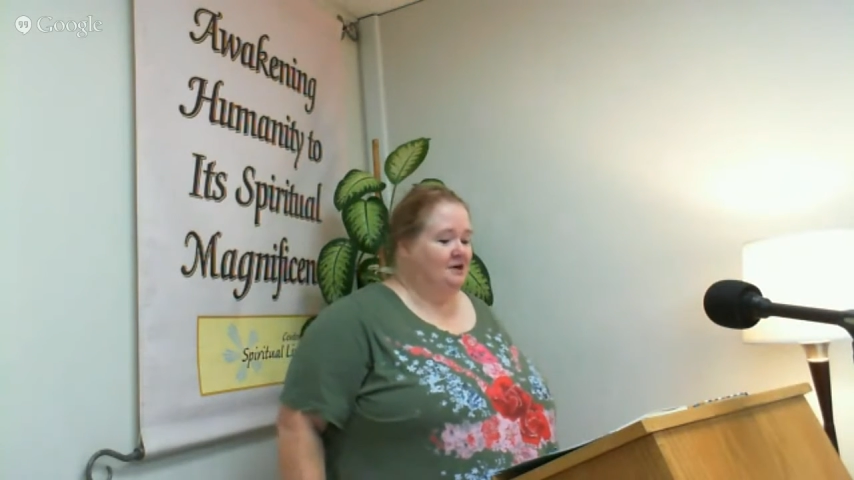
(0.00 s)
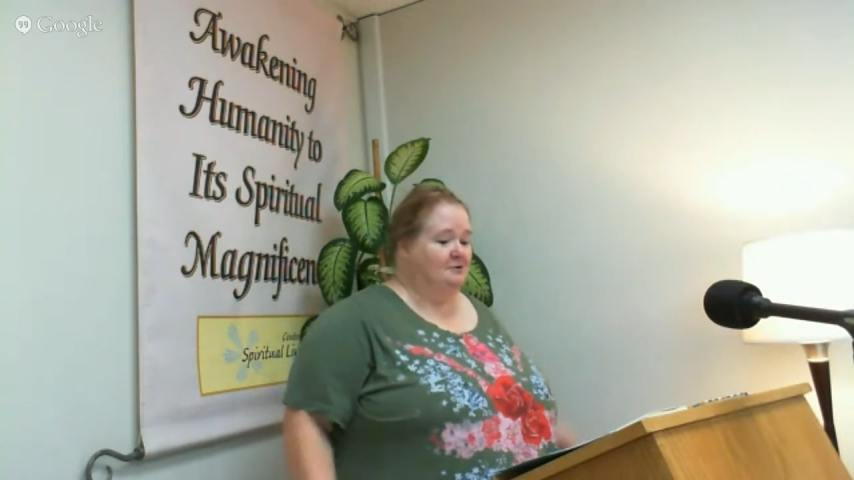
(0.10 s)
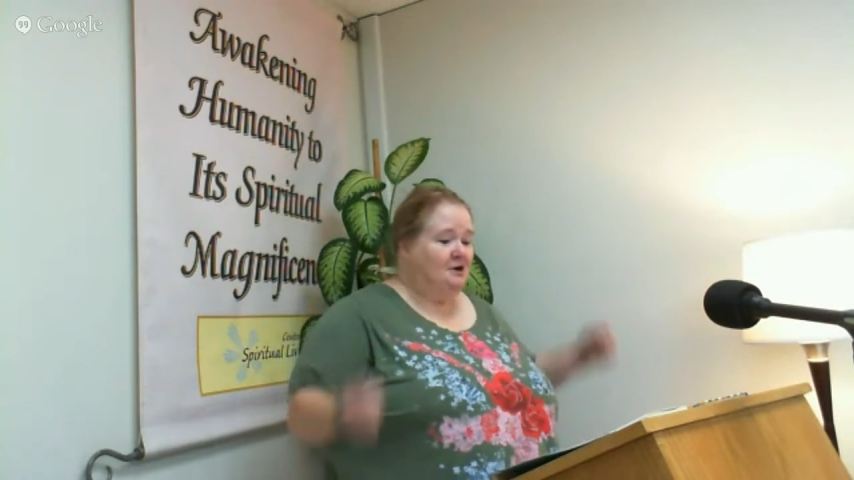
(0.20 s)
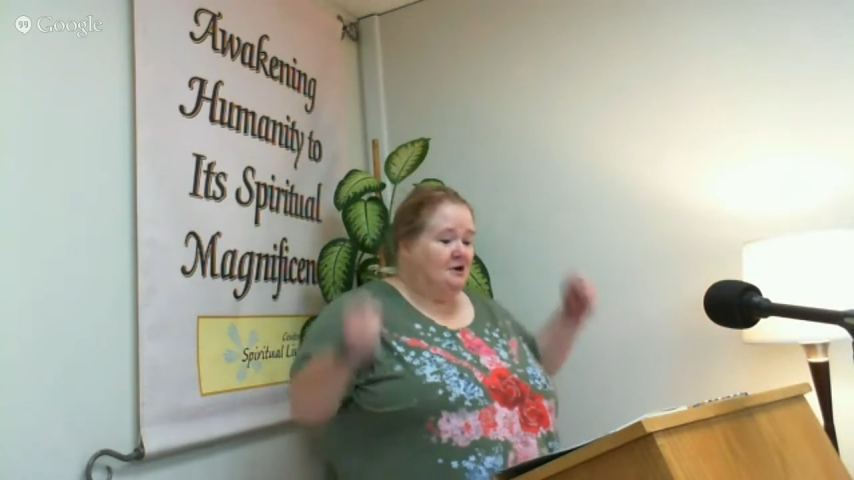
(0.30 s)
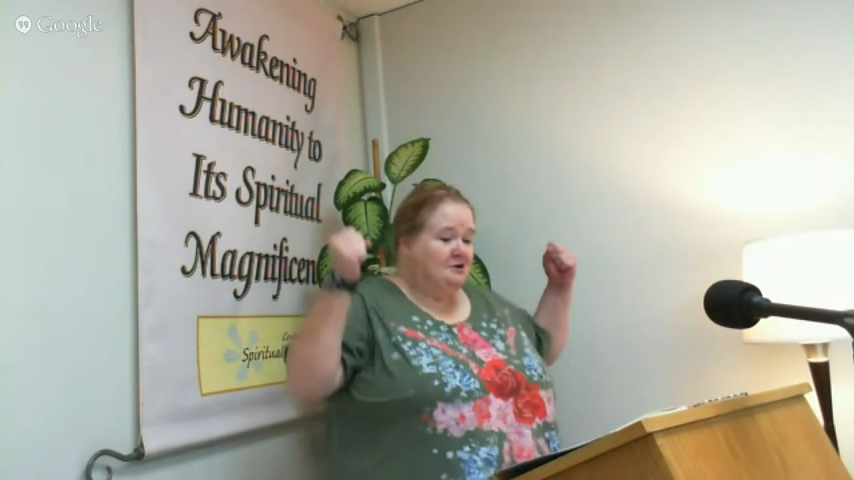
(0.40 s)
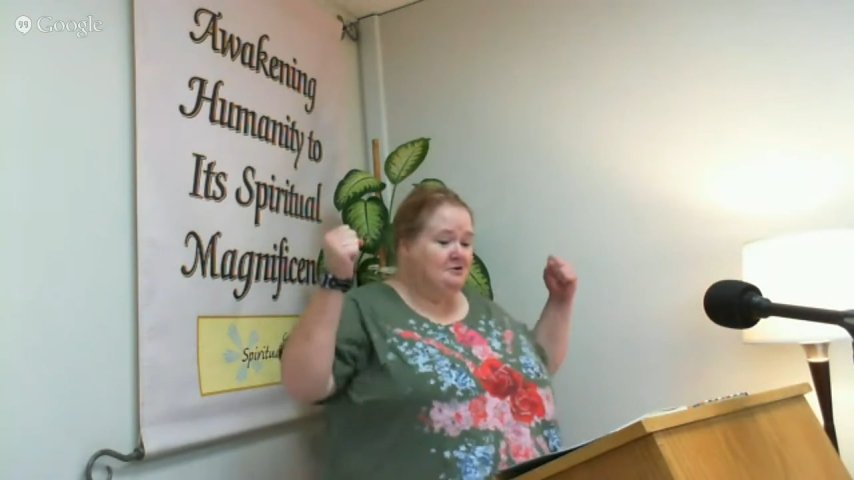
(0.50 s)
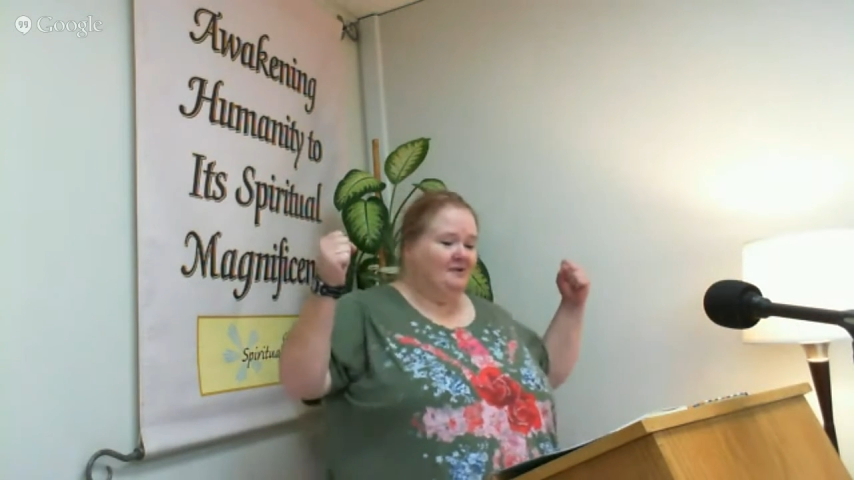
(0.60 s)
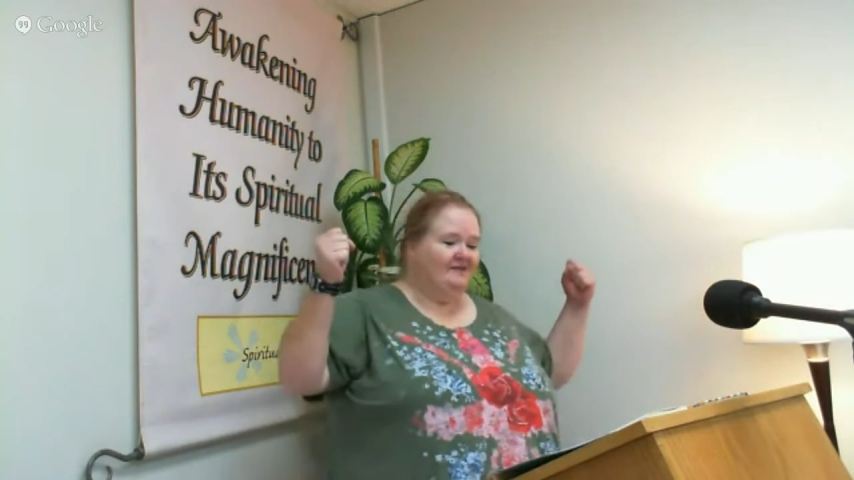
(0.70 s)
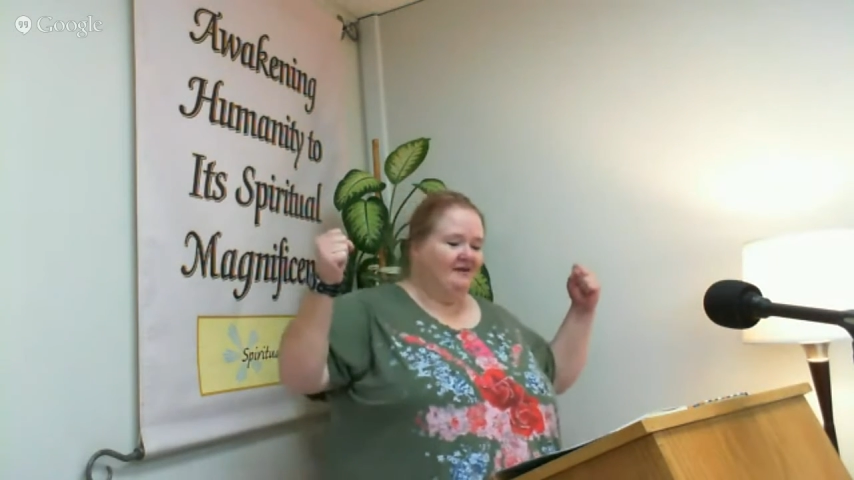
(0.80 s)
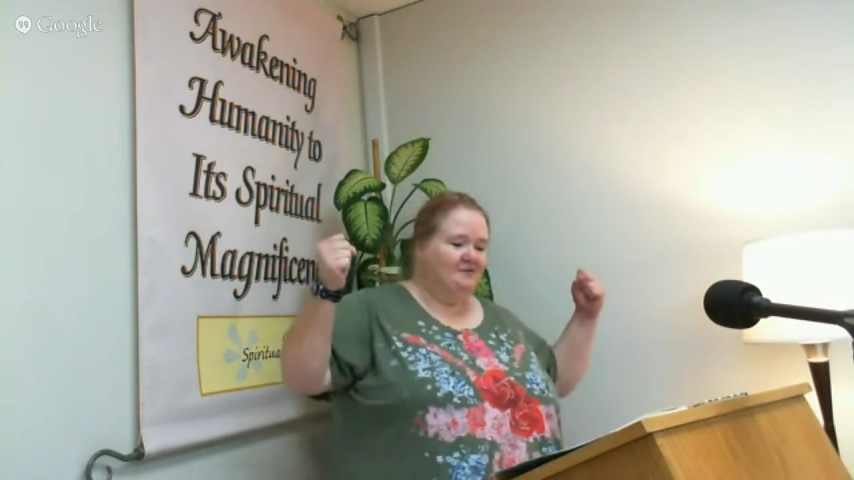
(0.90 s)
Woohoo!
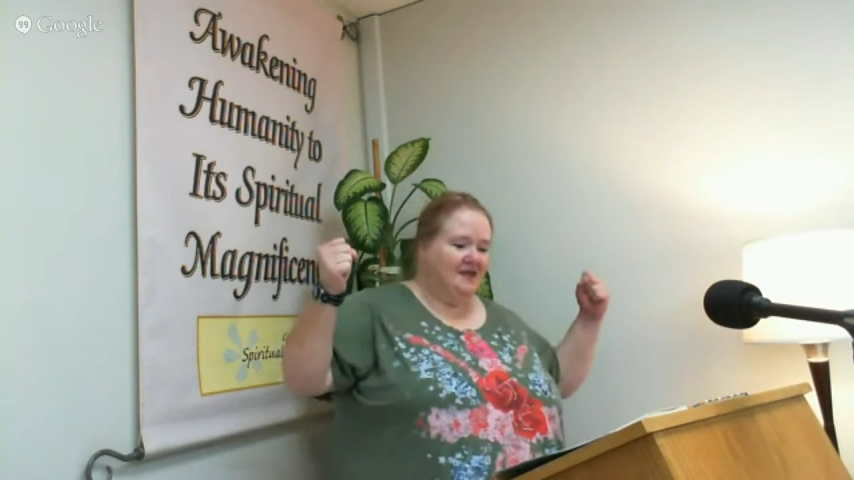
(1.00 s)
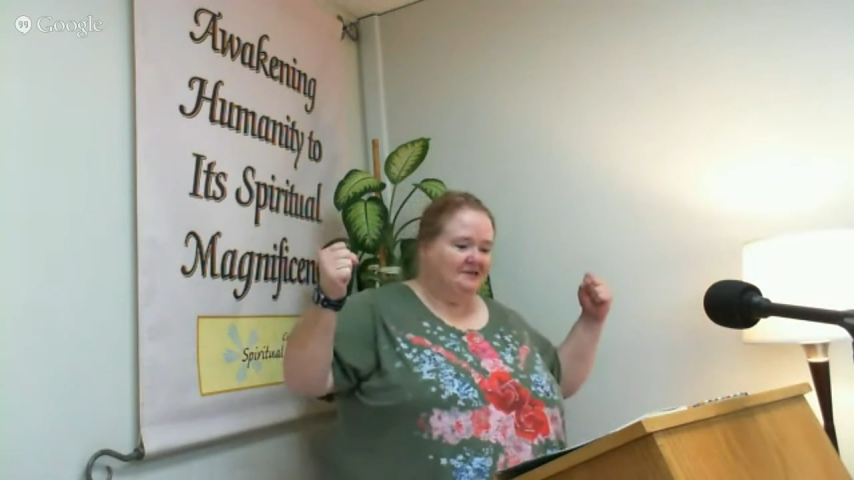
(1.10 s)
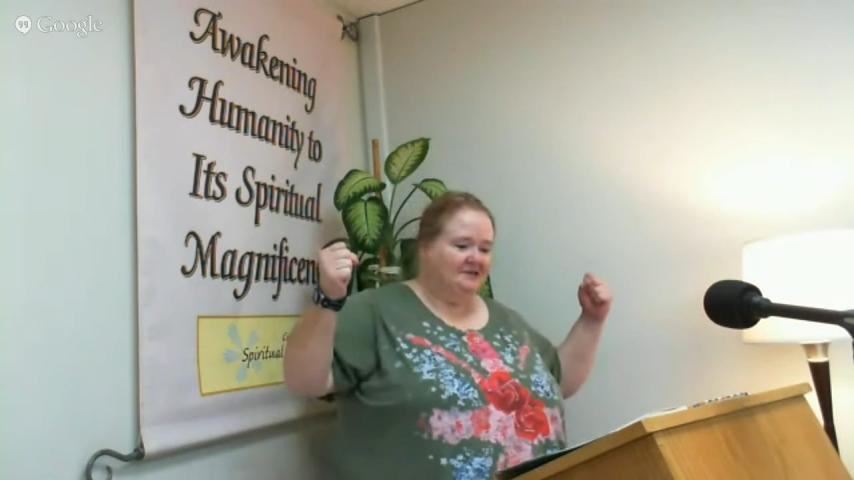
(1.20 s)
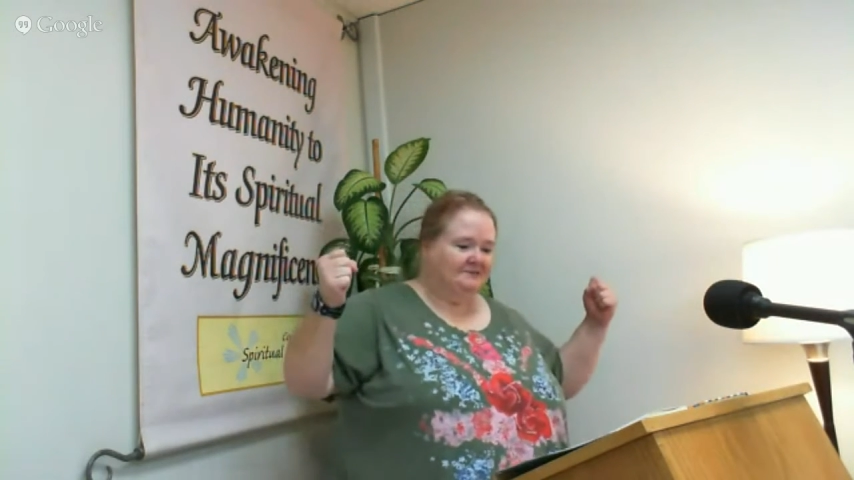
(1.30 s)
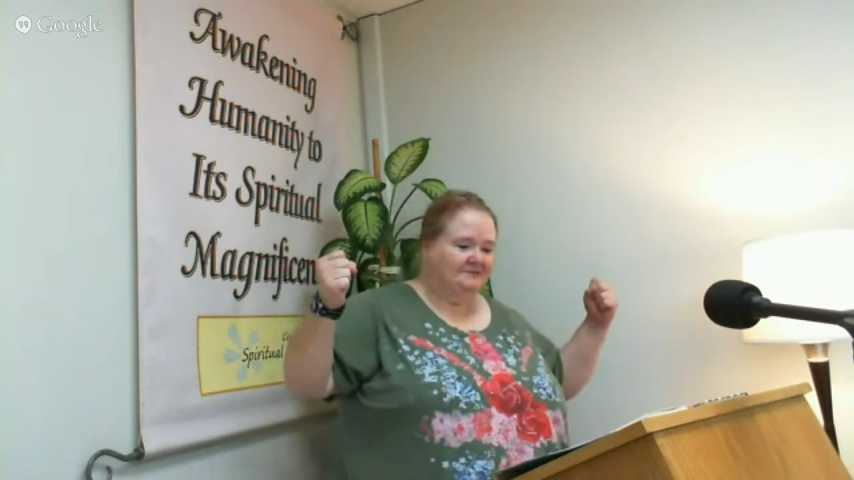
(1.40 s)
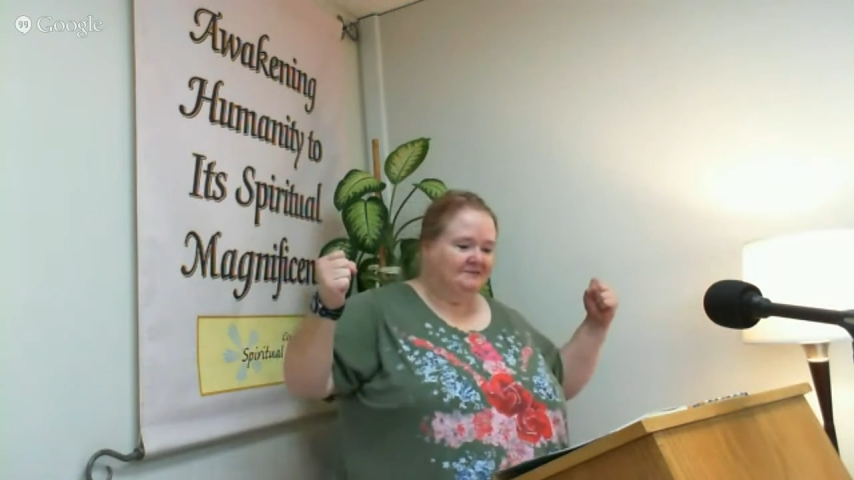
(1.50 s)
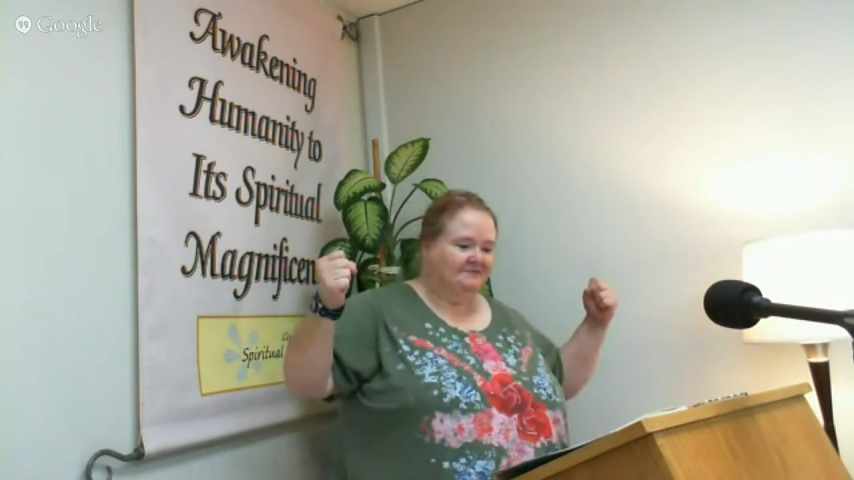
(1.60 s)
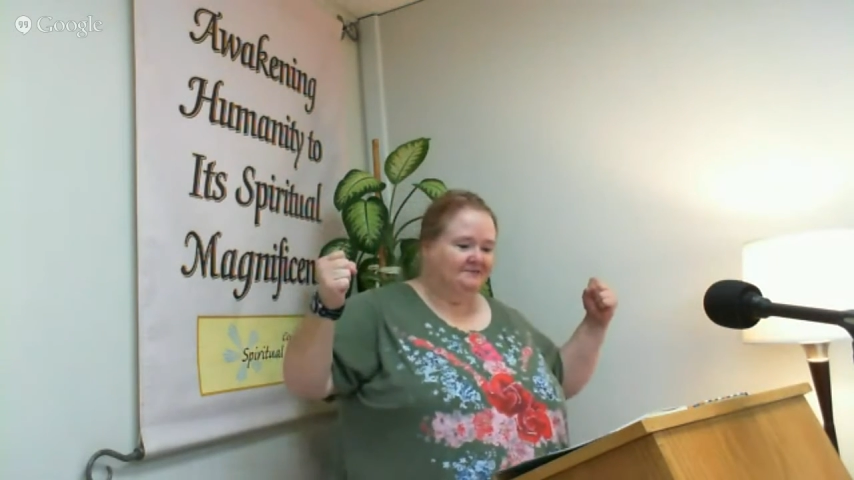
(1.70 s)
My favorite thing.